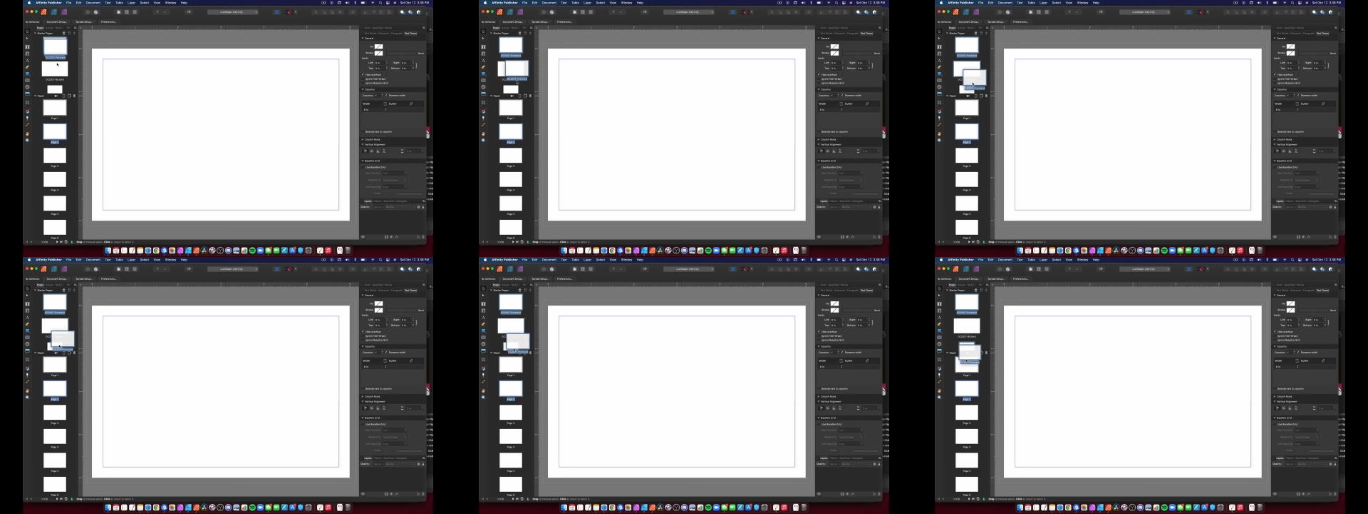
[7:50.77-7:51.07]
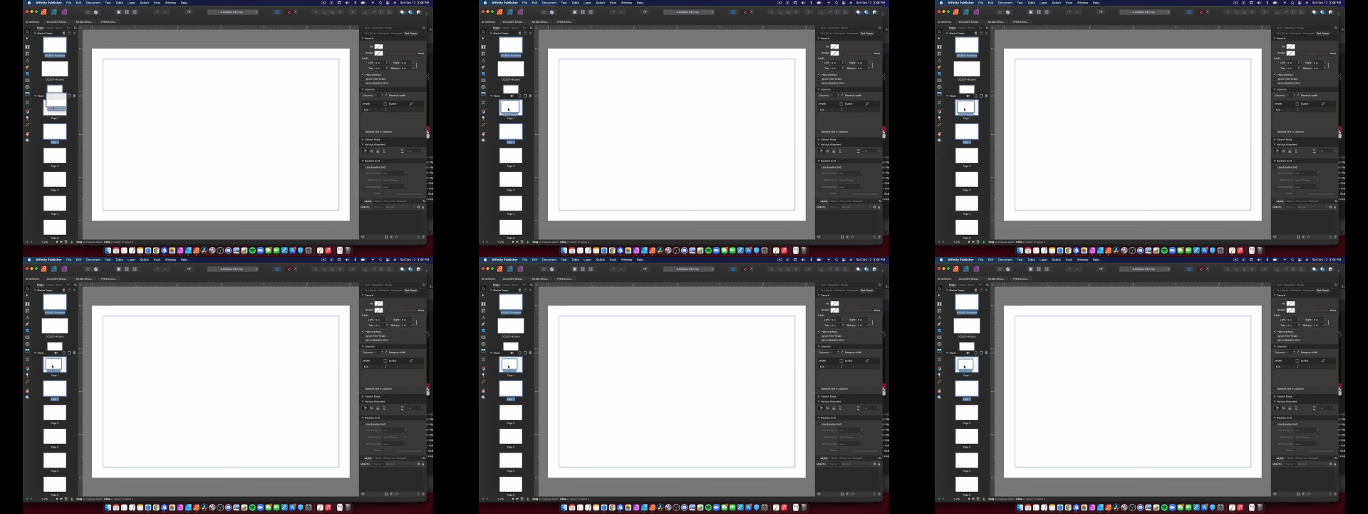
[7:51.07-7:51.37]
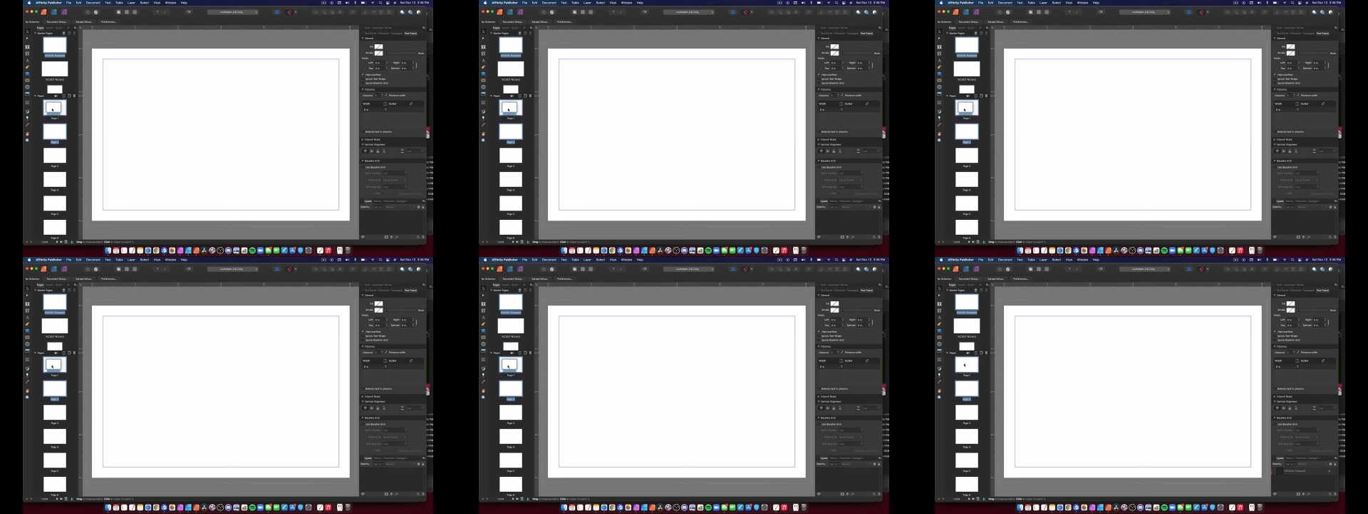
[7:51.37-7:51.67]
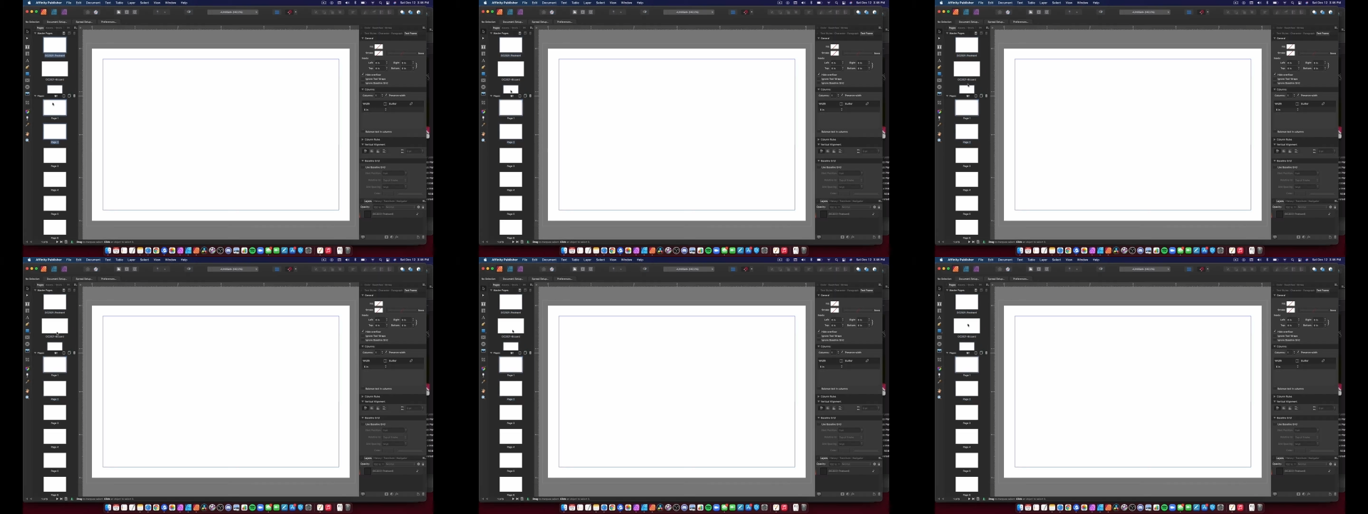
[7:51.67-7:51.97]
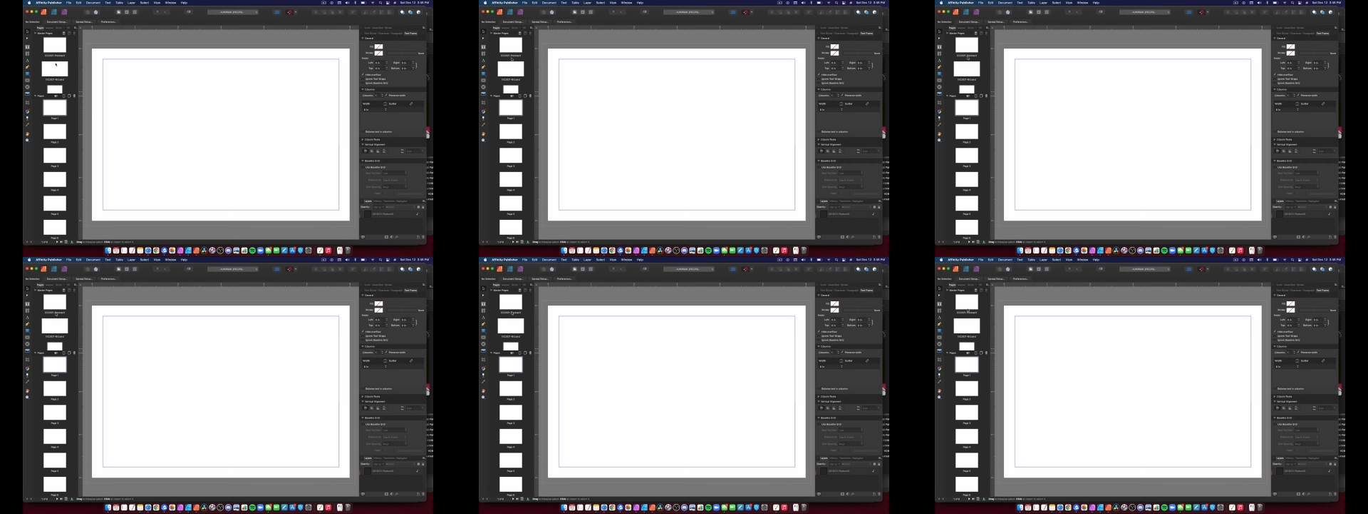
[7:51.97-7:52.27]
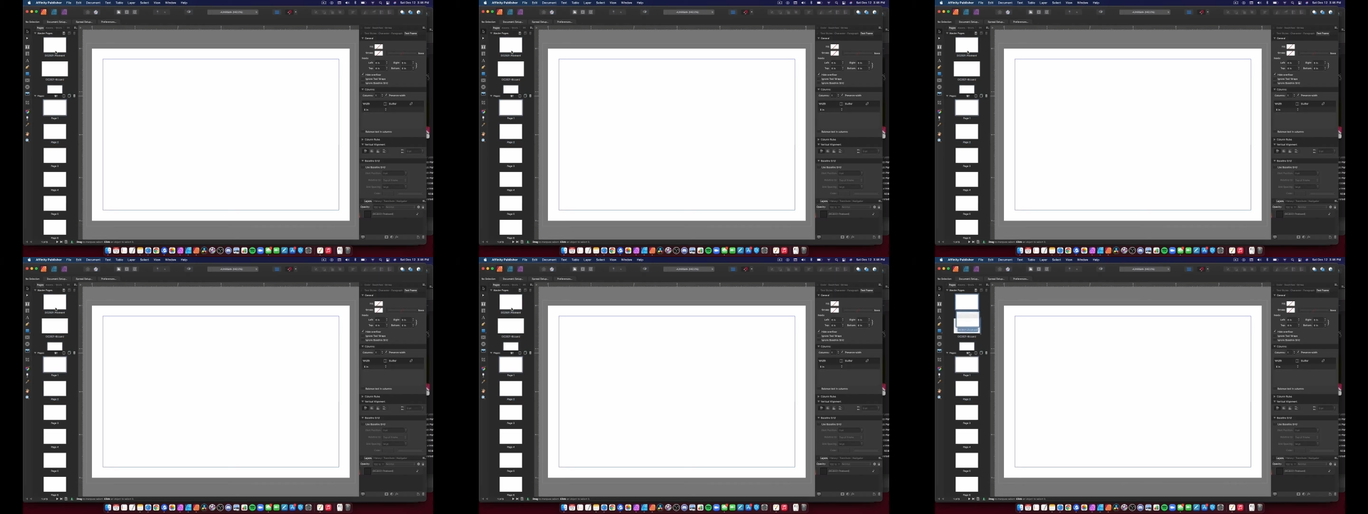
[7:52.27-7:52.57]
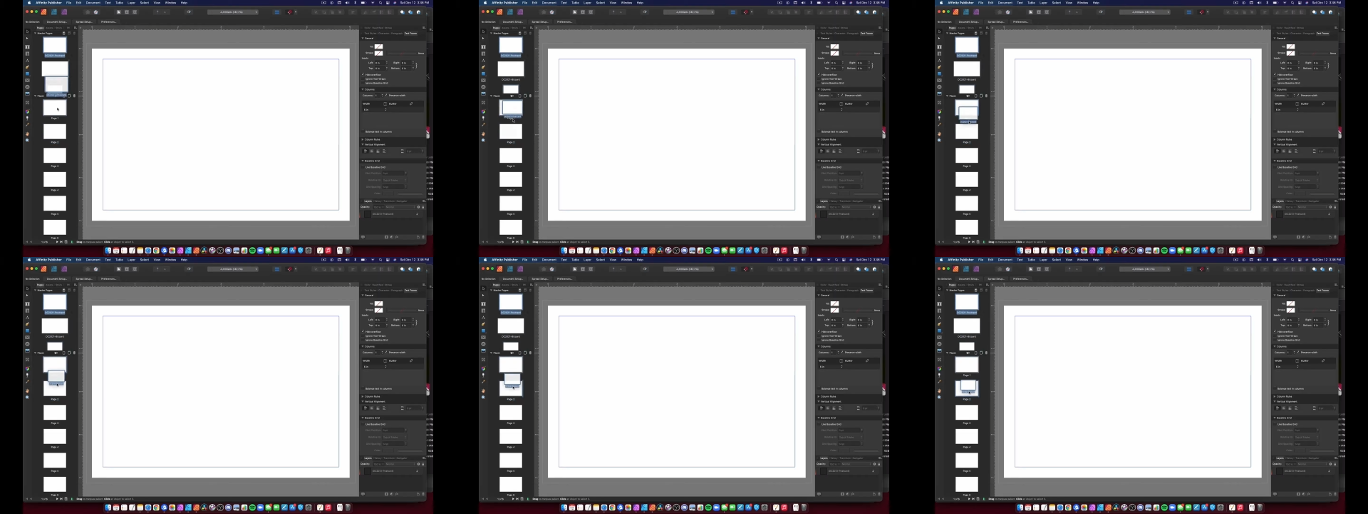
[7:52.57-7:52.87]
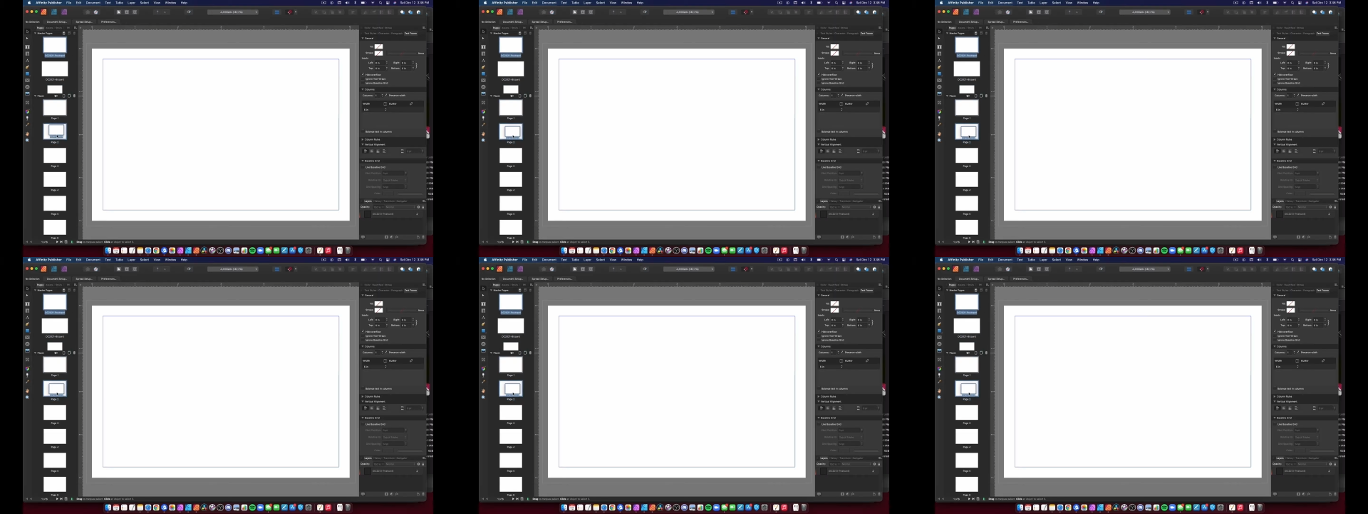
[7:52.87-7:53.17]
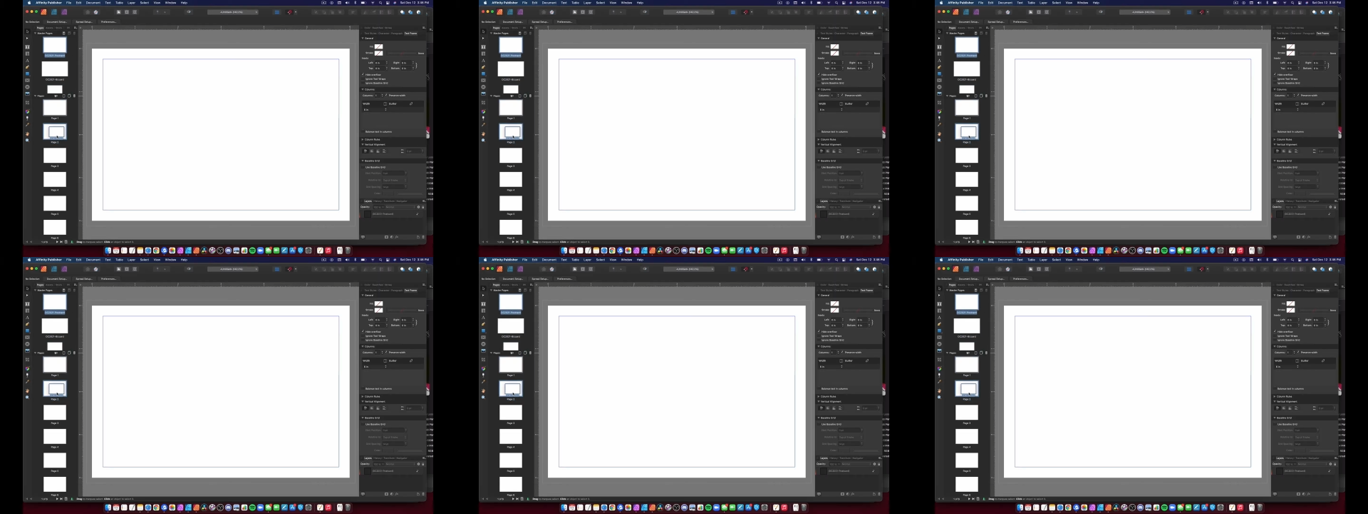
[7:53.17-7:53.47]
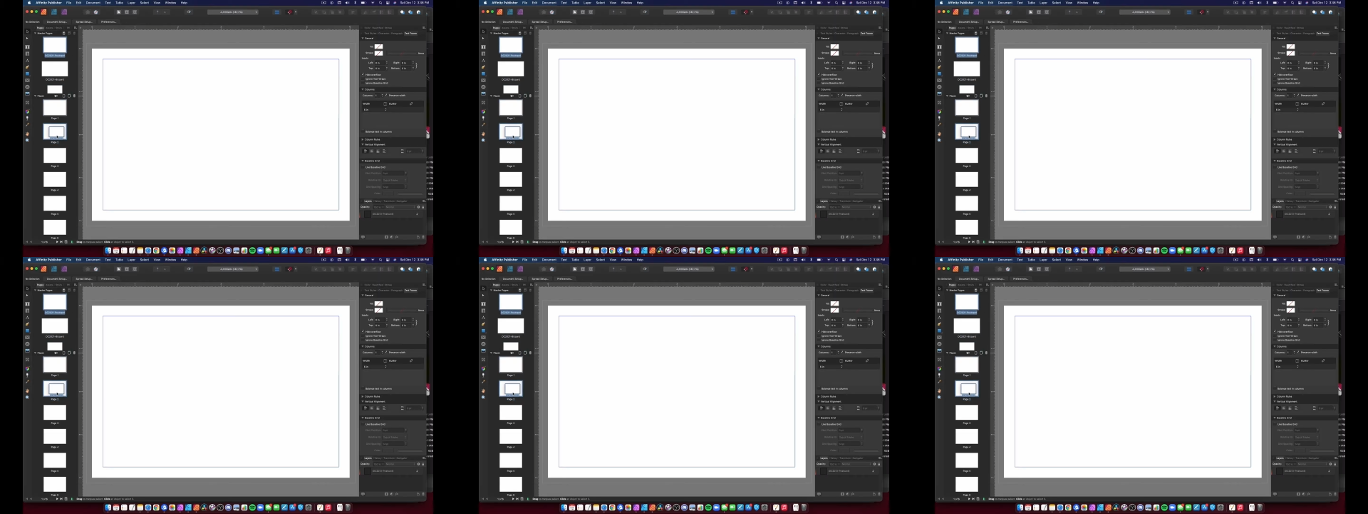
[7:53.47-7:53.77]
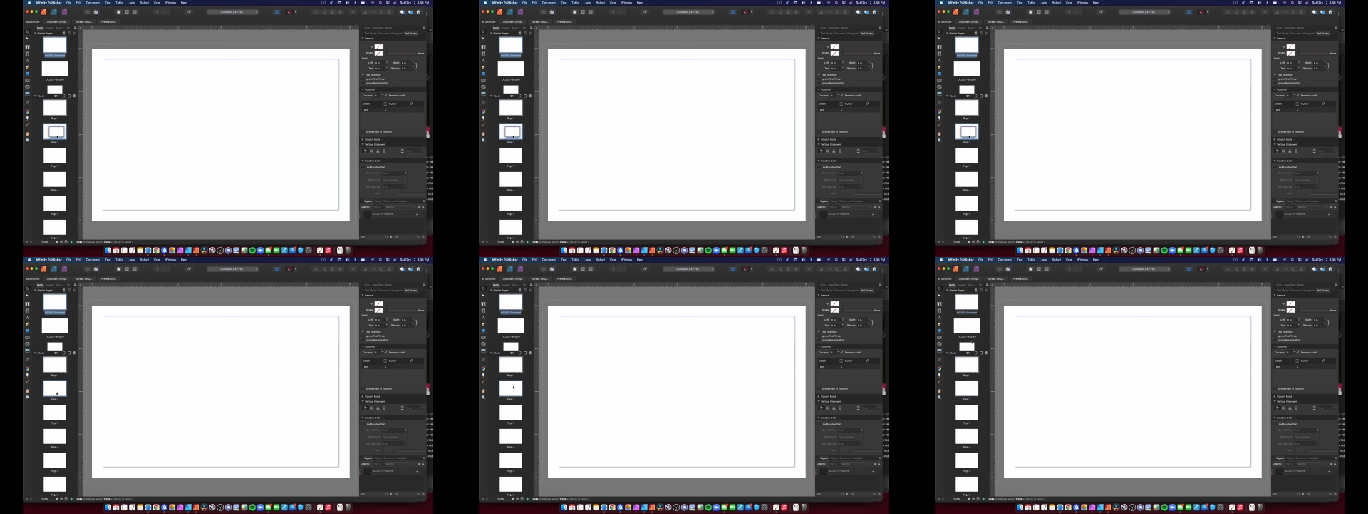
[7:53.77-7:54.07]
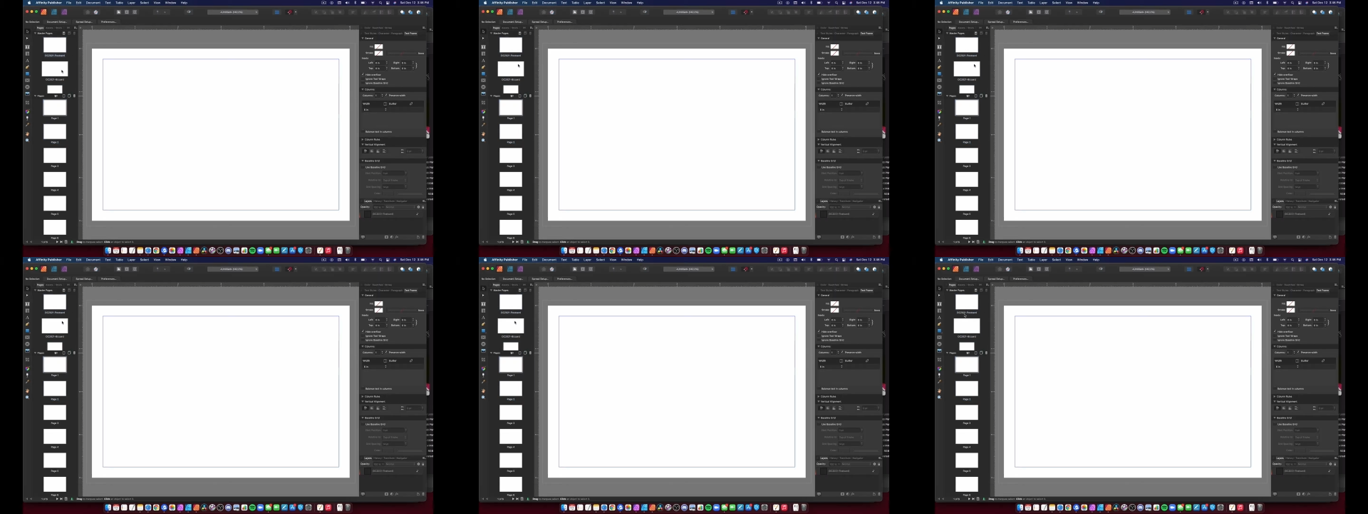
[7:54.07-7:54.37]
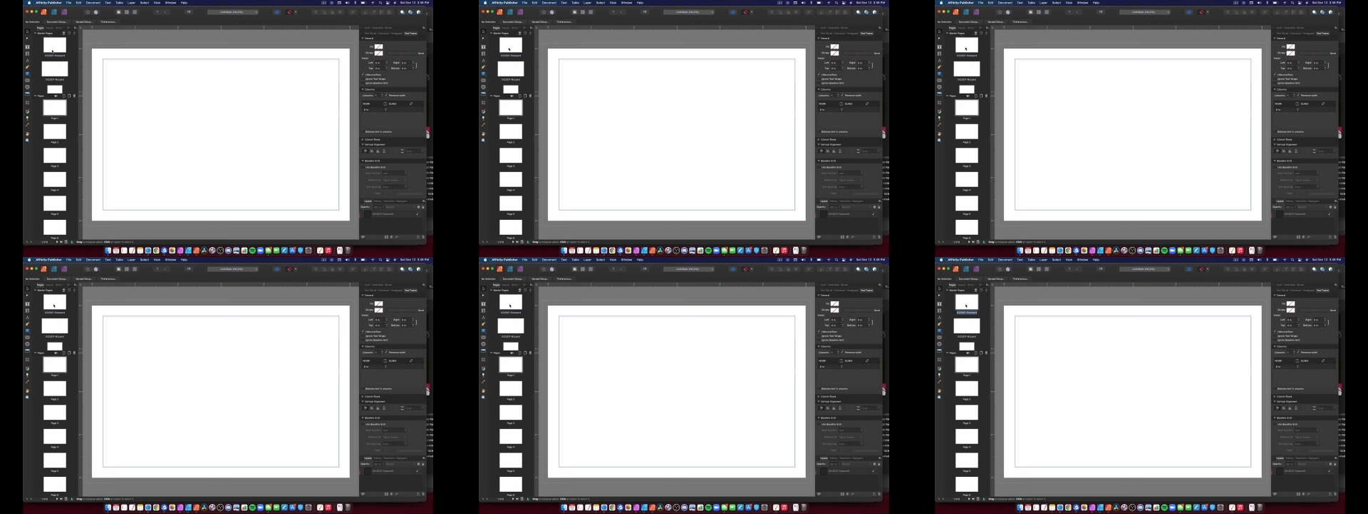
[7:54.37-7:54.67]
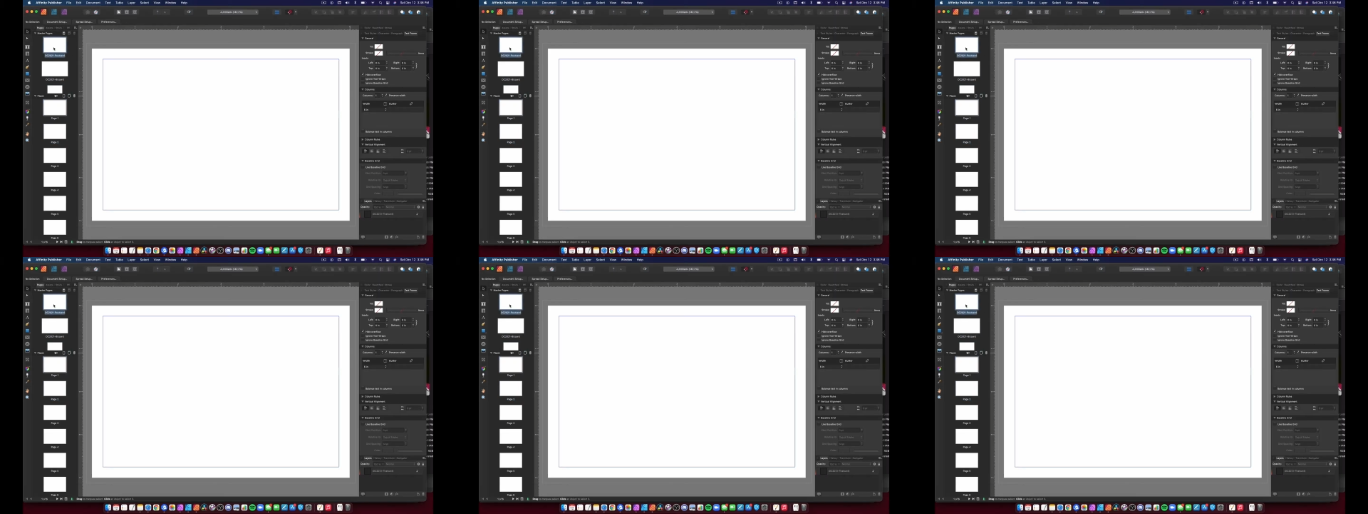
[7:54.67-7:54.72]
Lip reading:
[unreadable: no face in view]